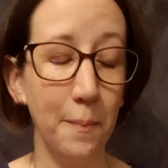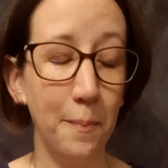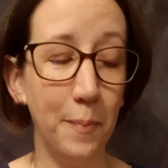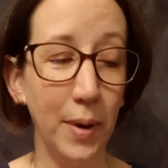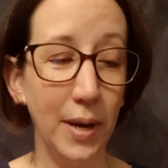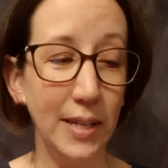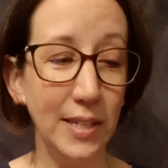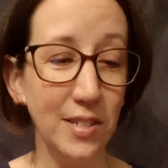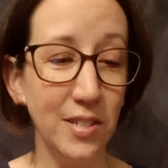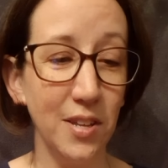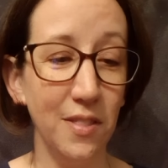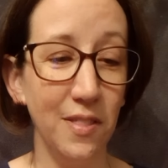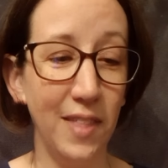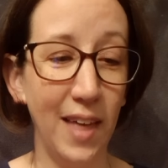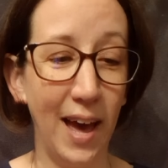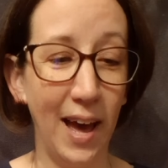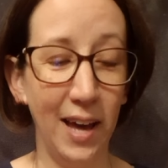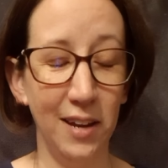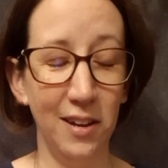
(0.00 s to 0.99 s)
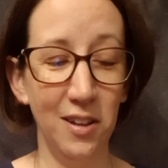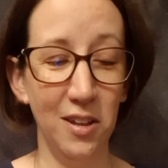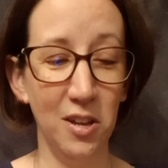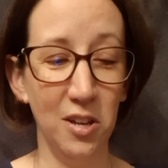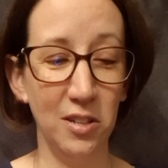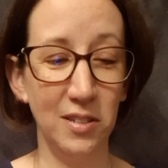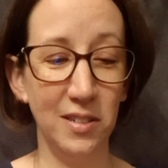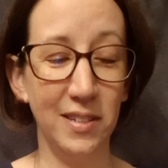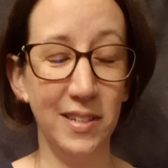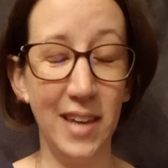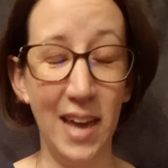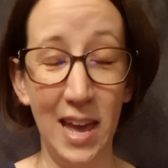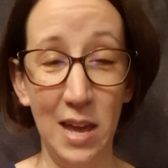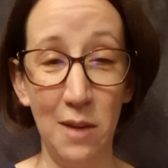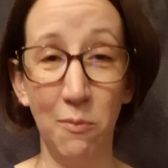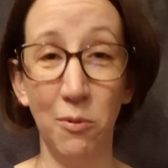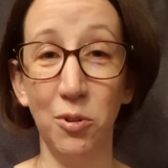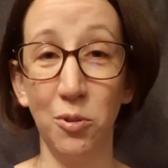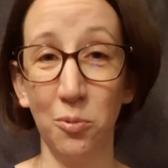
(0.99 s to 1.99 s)
But that
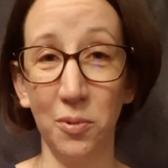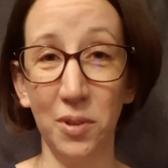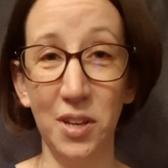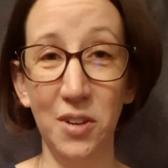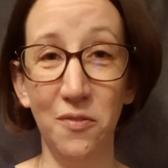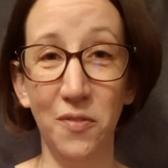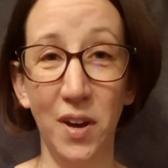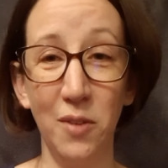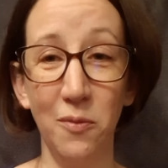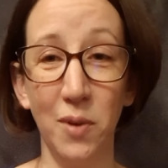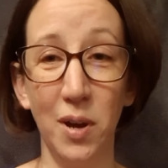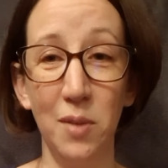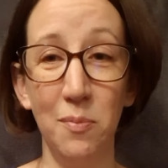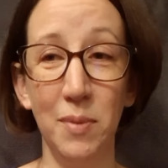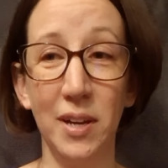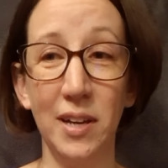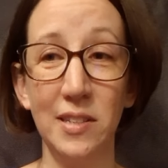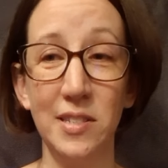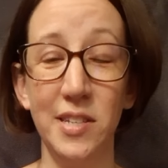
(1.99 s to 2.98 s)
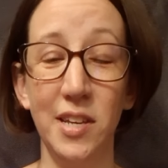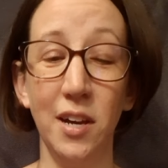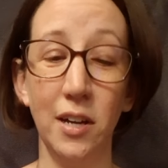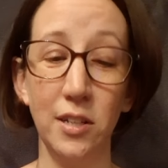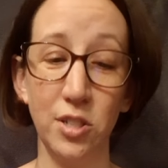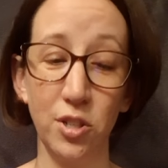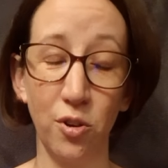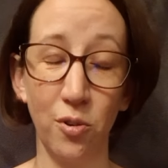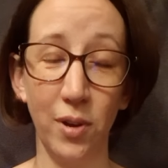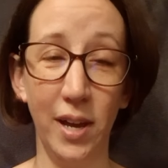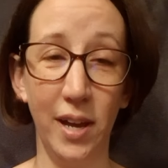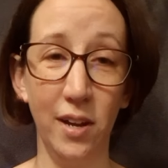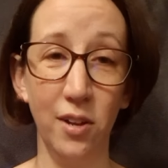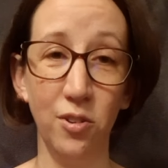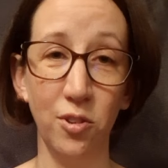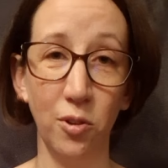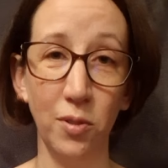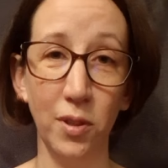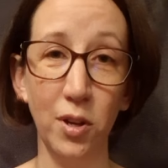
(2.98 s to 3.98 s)
game was a really fun one because he got to create
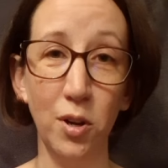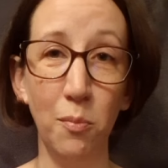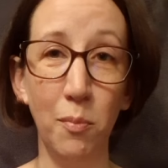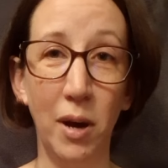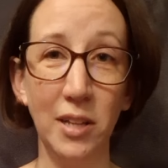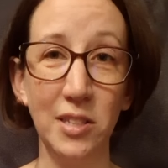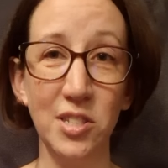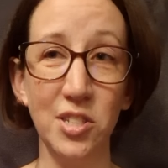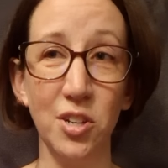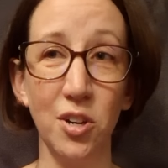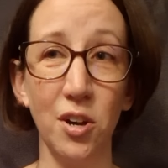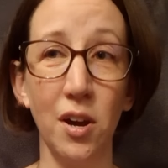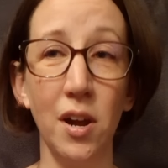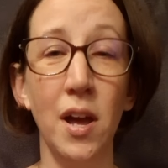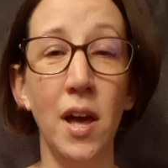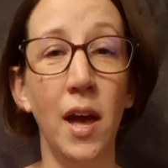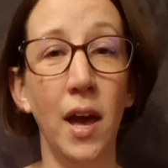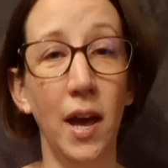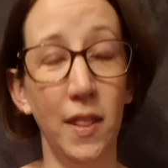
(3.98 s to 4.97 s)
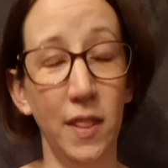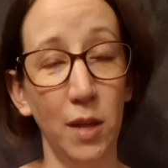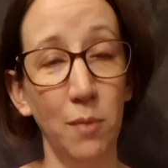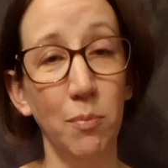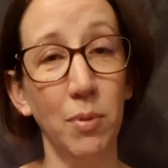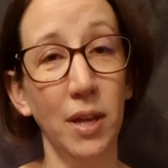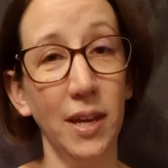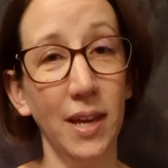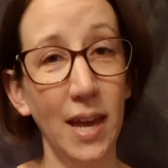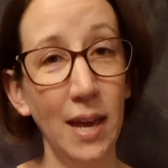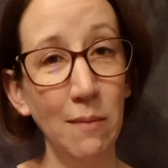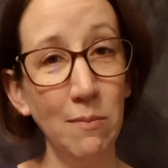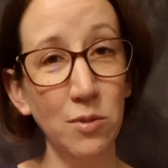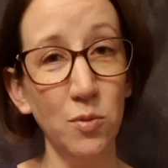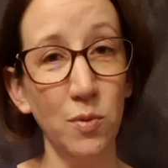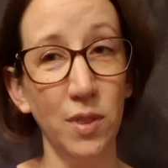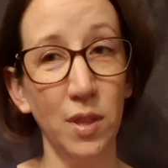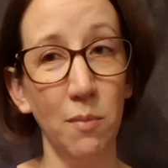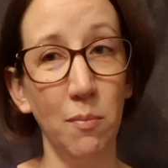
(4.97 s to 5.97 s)
his own little monster and then play games
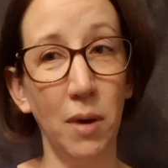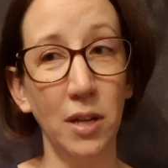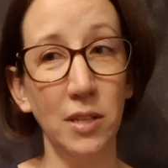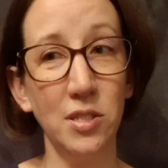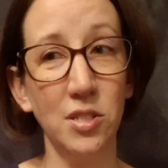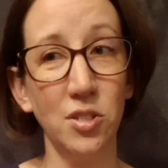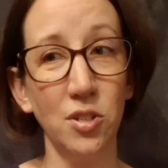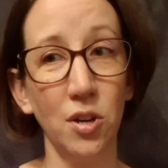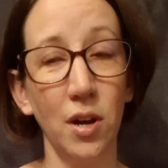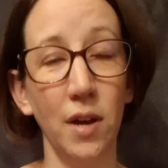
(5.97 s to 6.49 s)
with the monster.